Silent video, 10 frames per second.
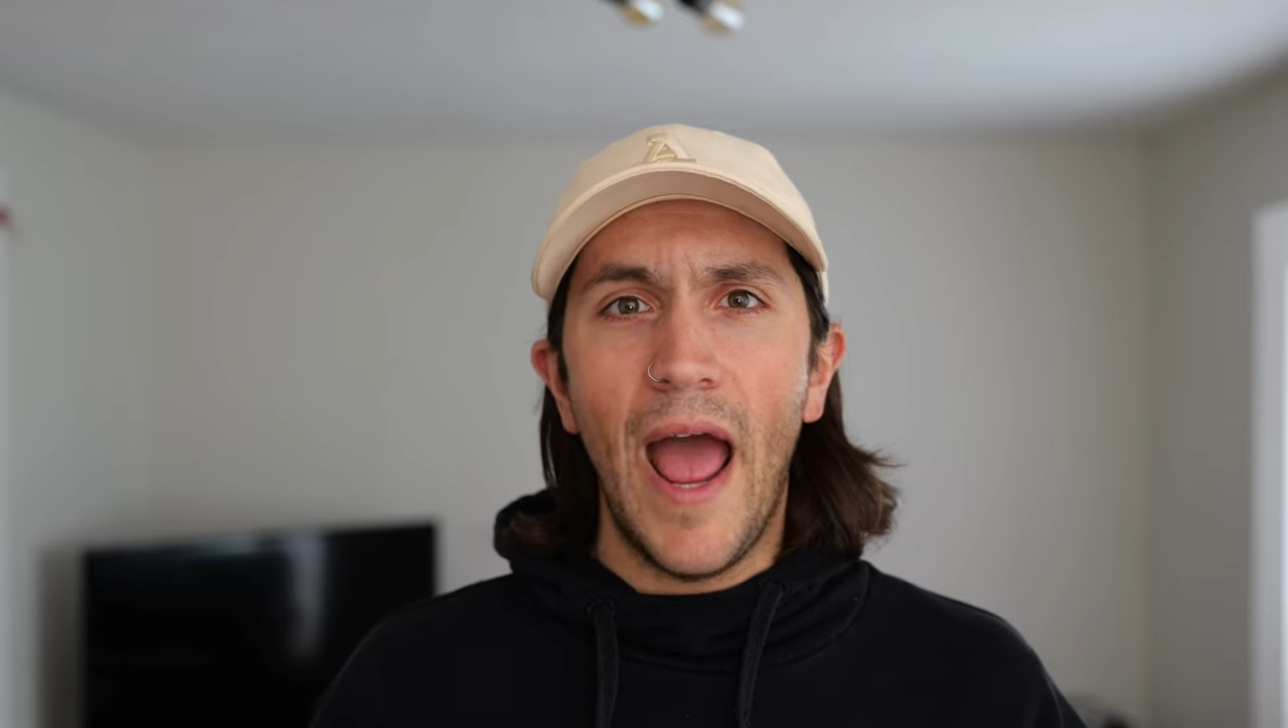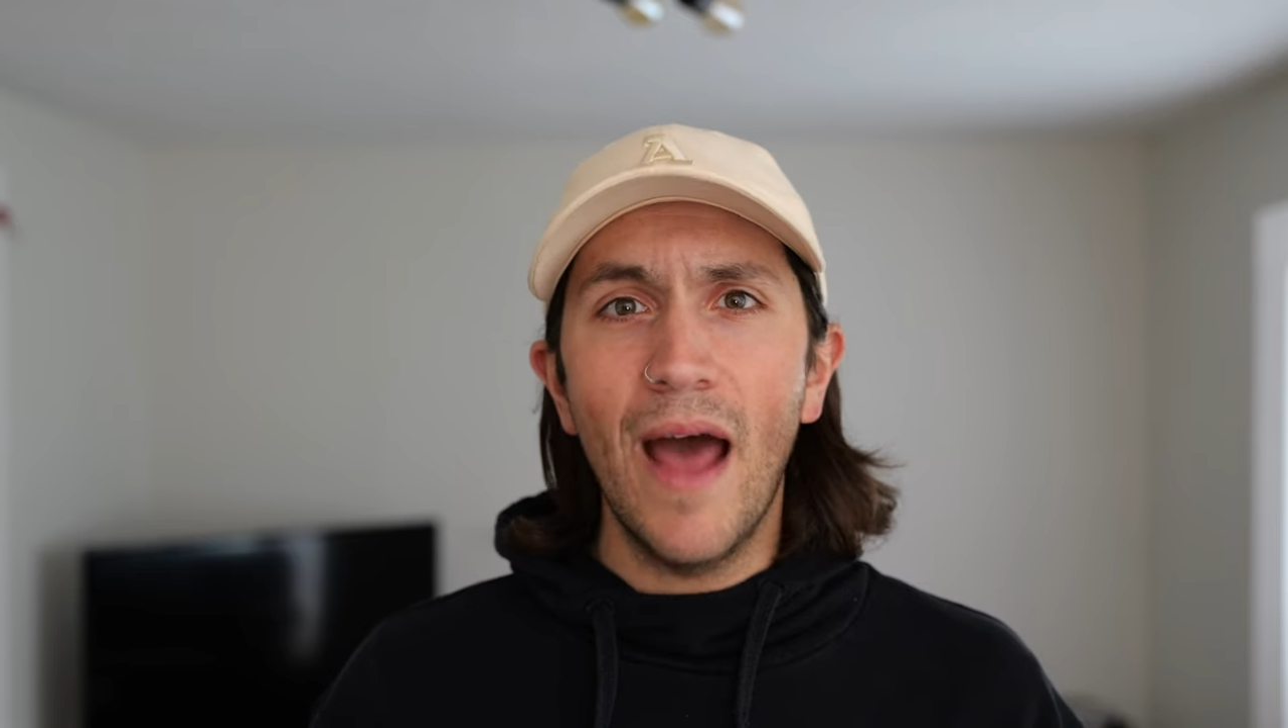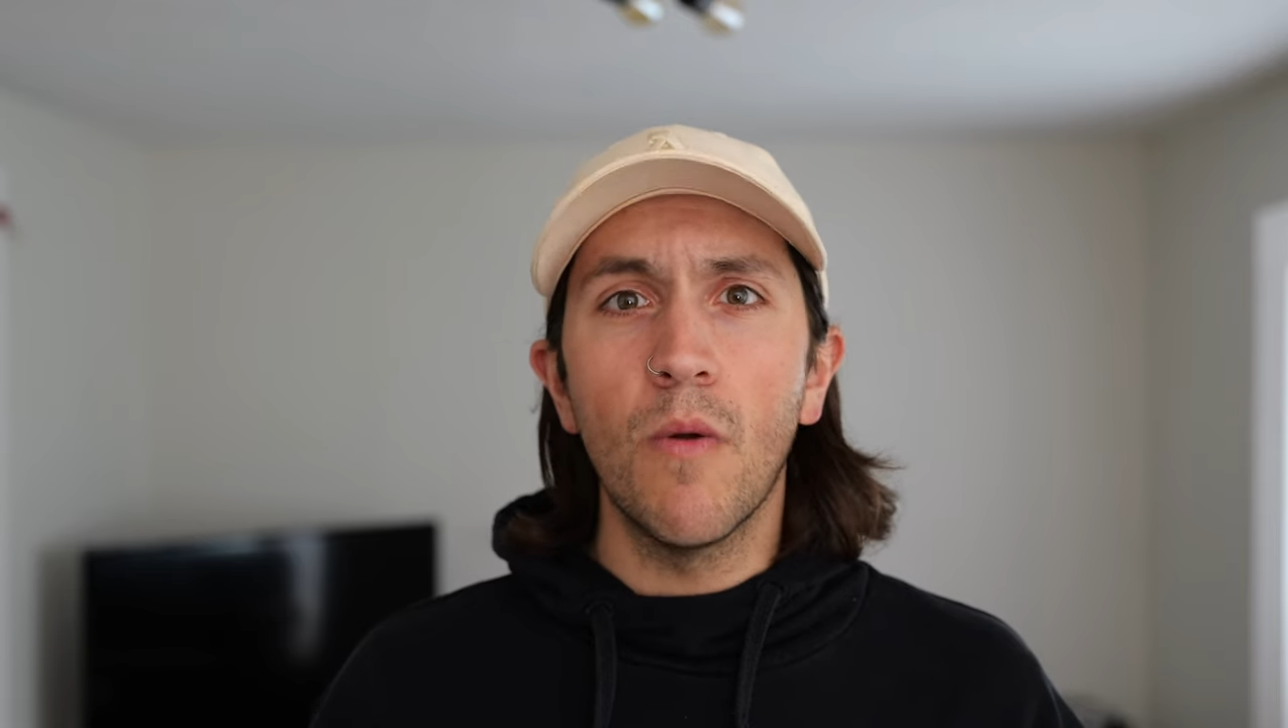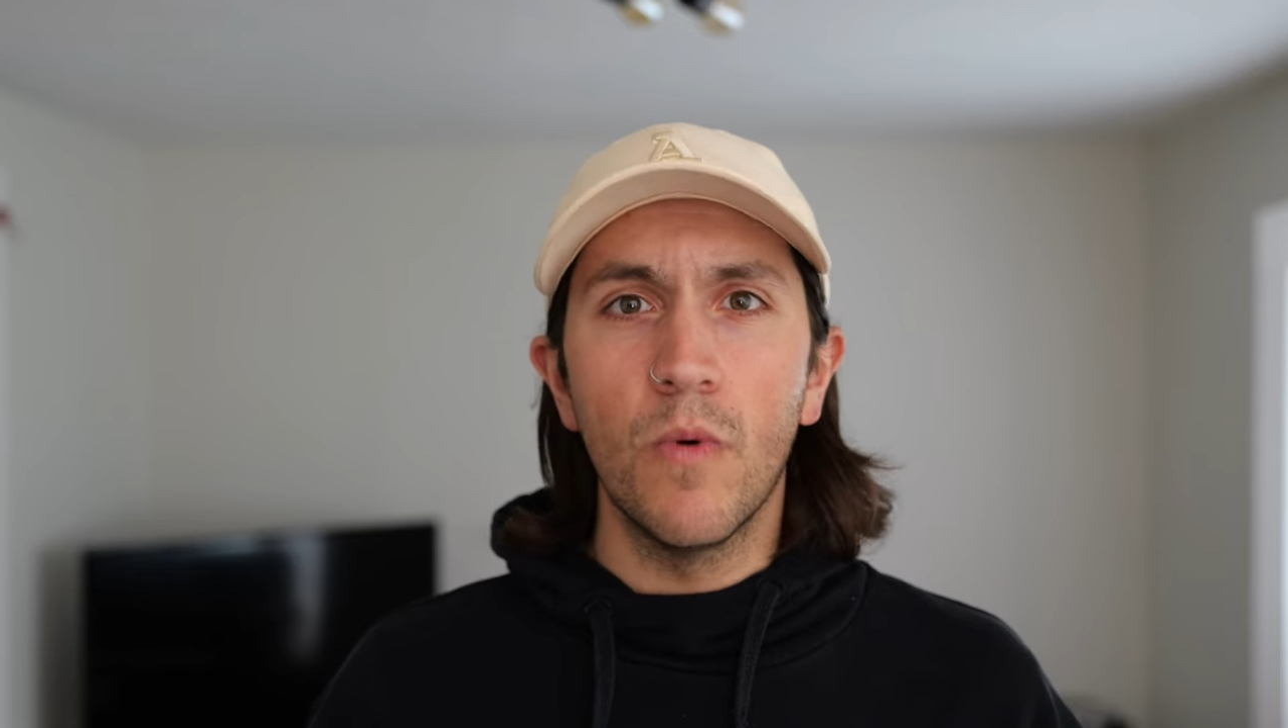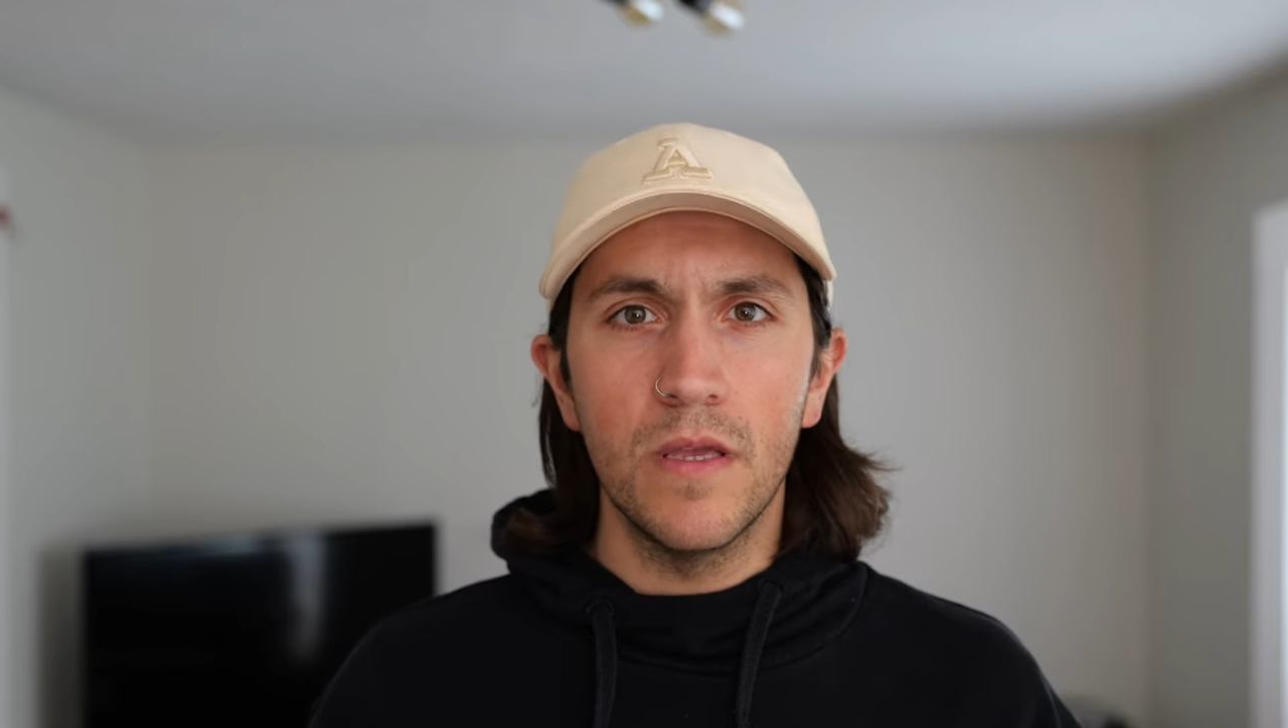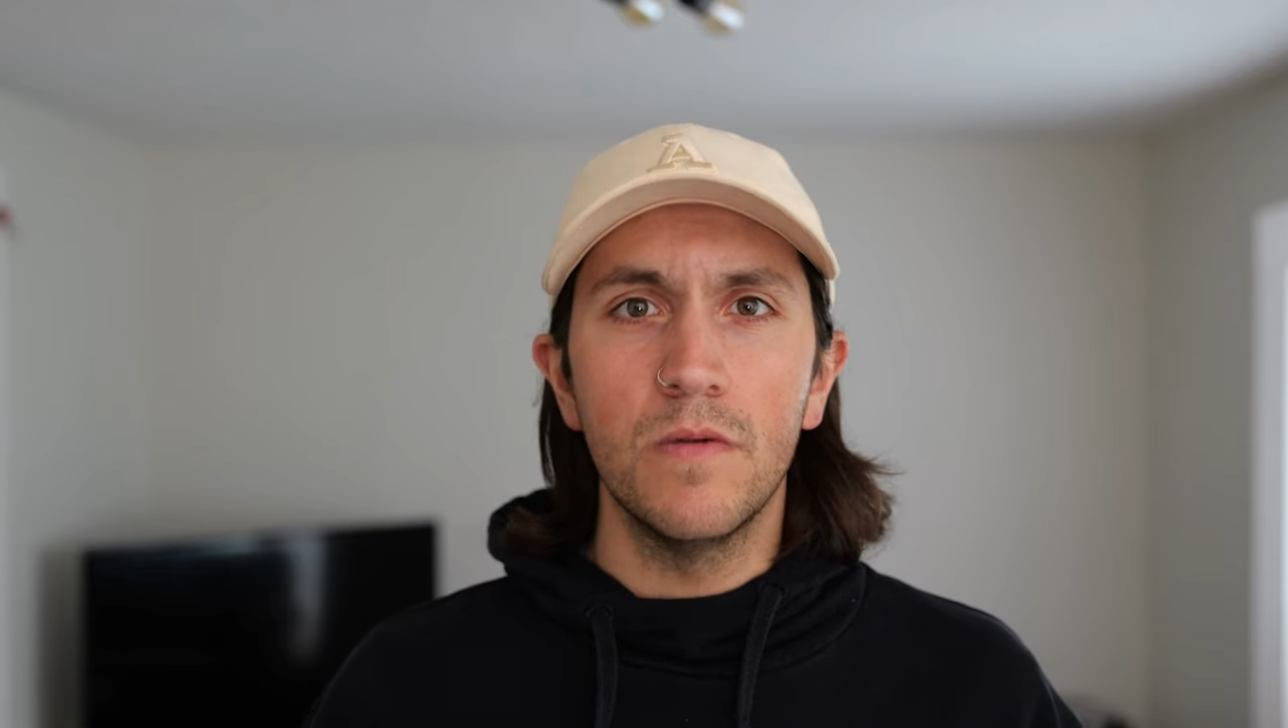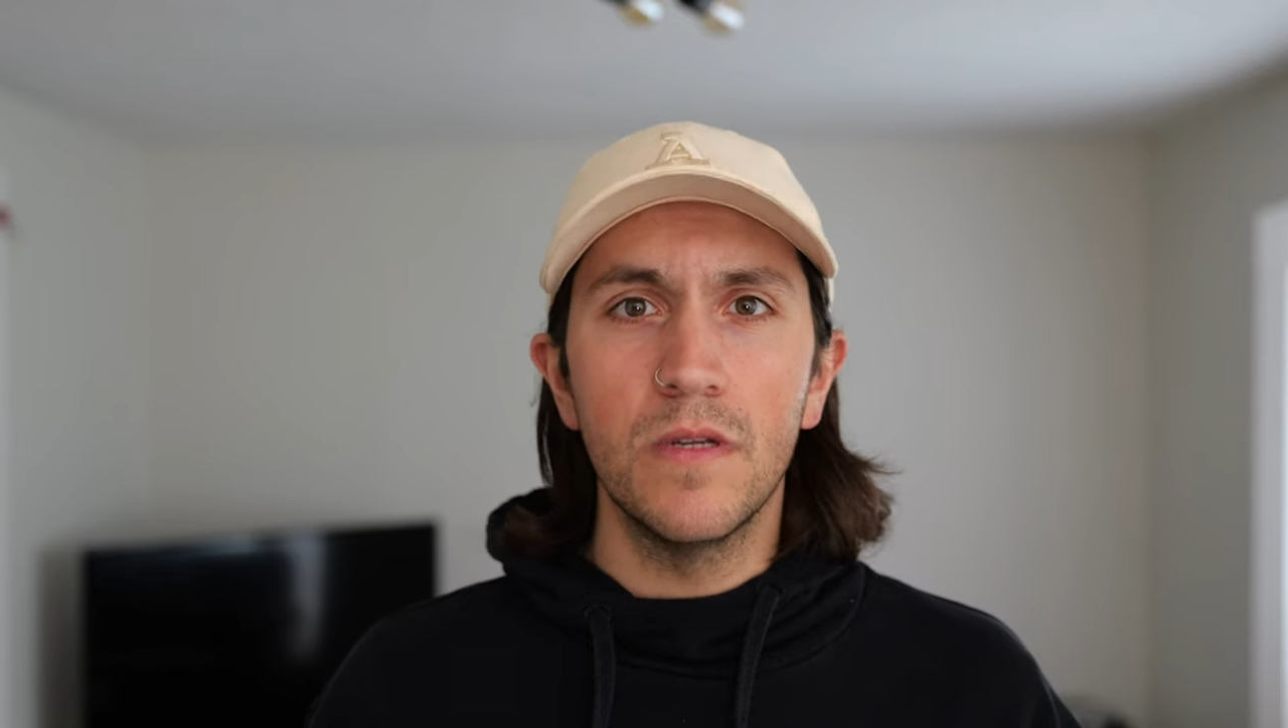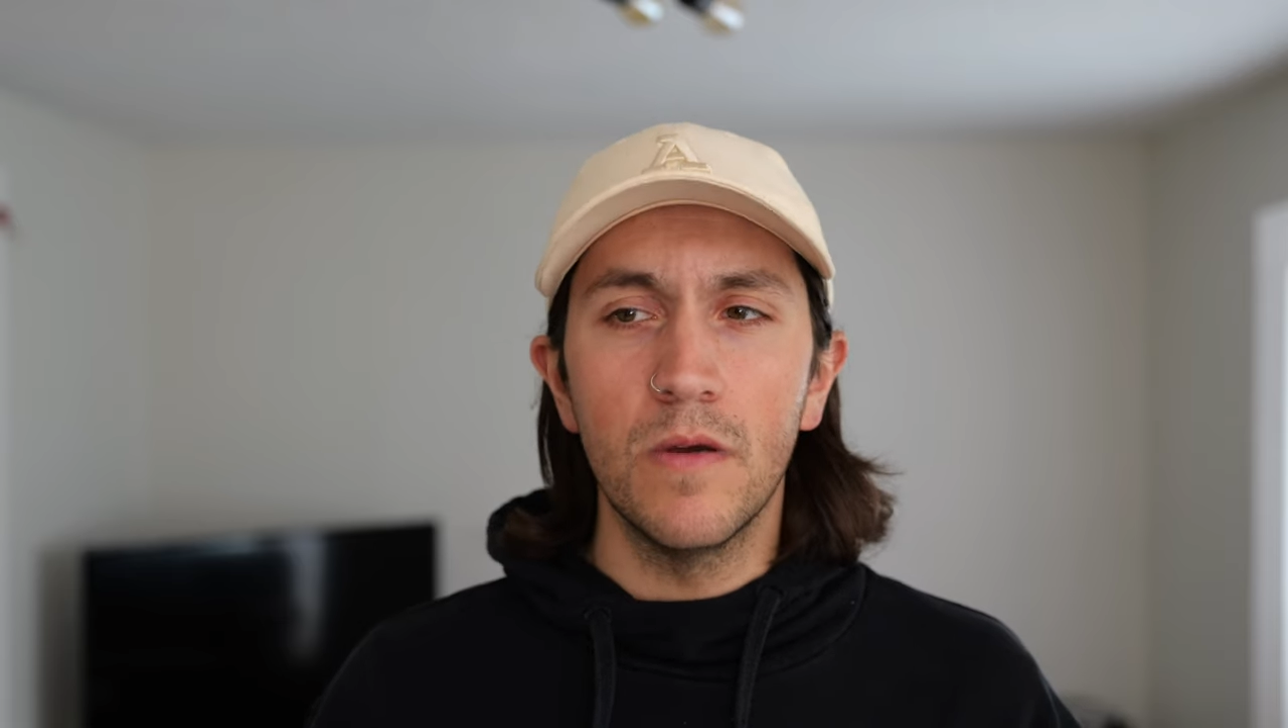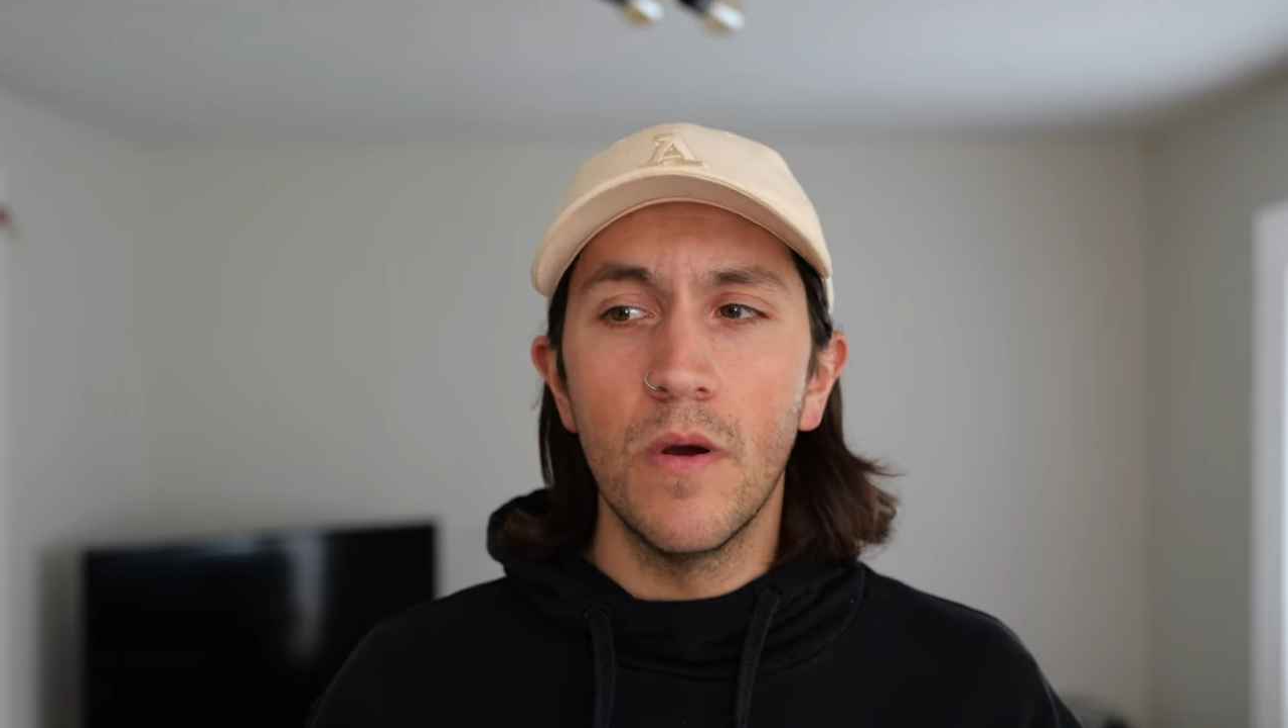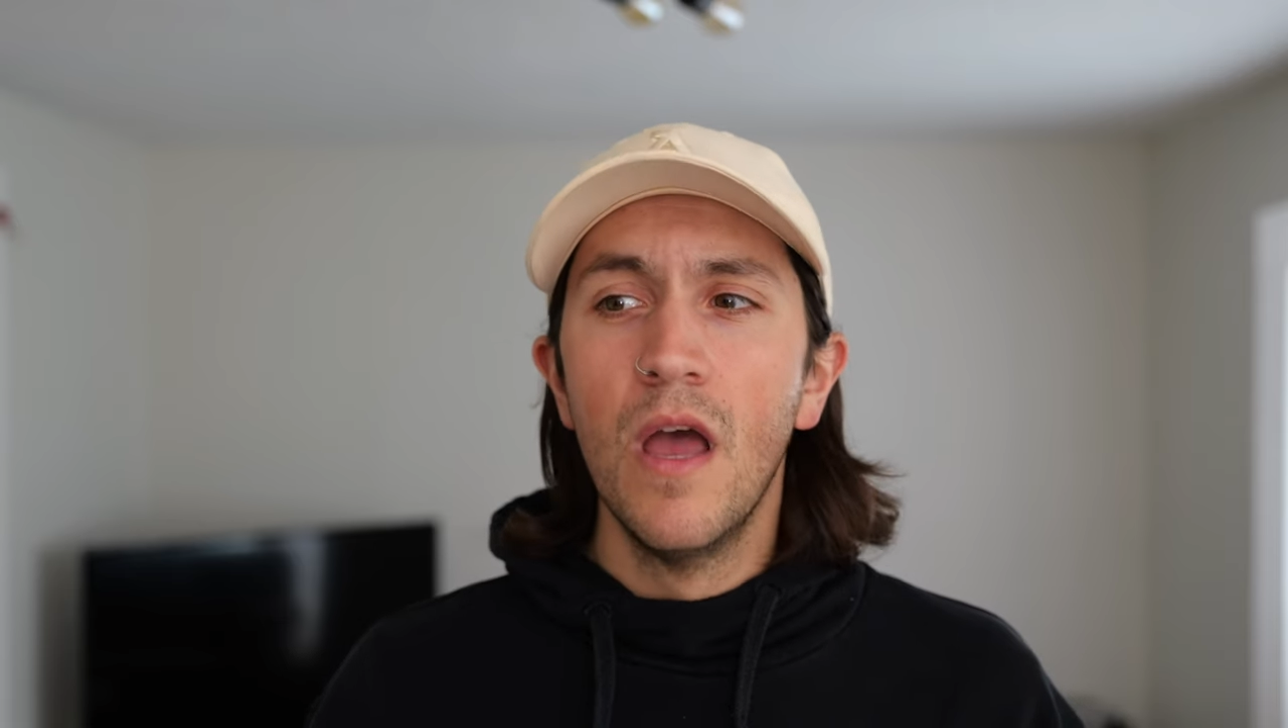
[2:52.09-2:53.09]
at what you
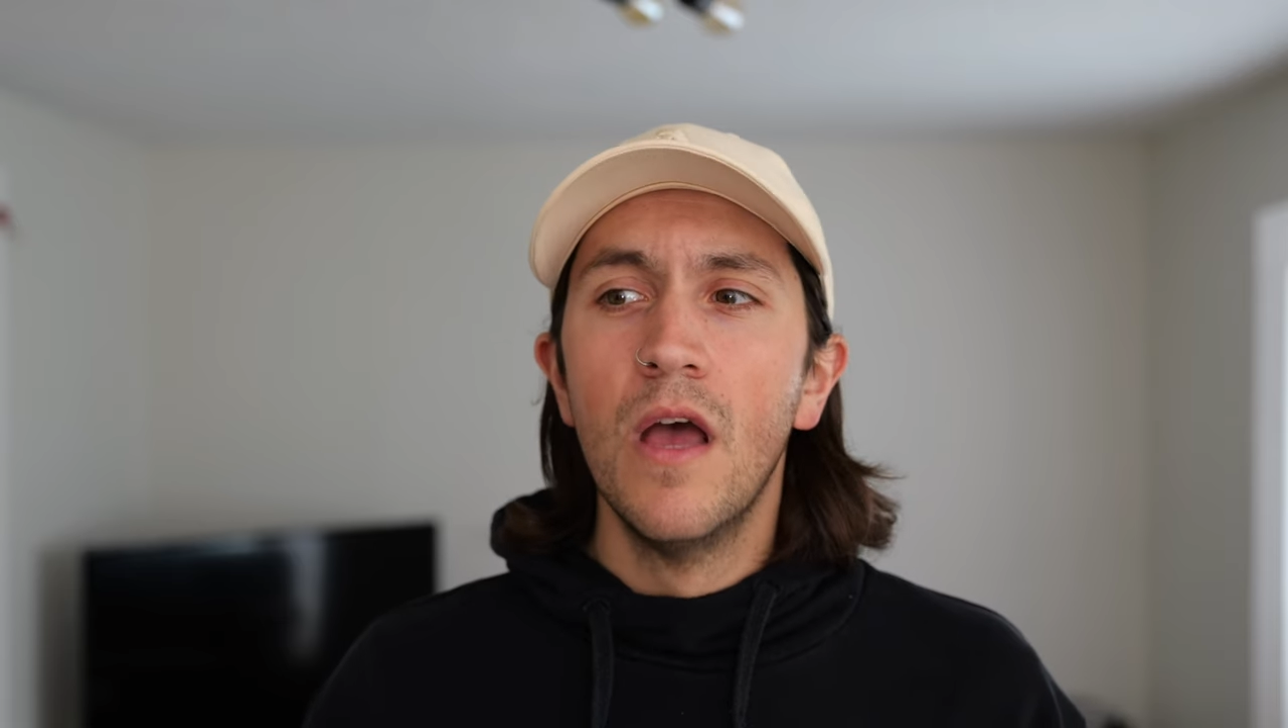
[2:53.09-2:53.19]
do.